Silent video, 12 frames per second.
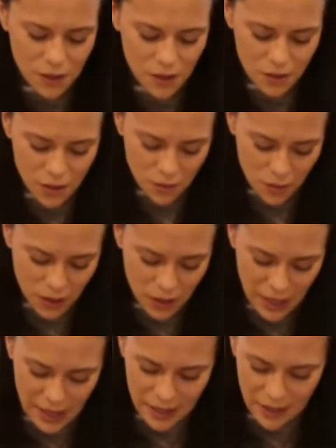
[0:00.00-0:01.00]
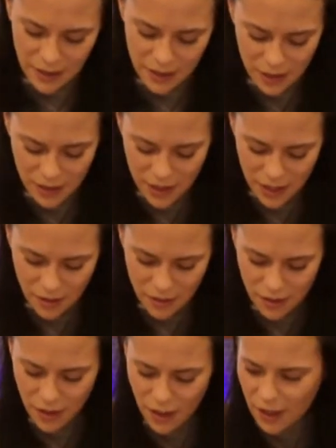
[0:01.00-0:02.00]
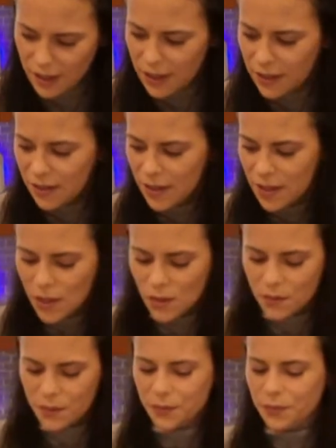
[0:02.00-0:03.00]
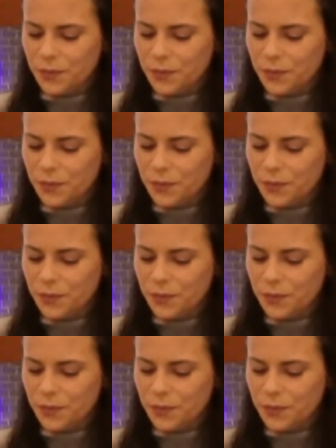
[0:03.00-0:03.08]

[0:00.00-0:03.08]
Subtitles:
so we're going to add in these onions.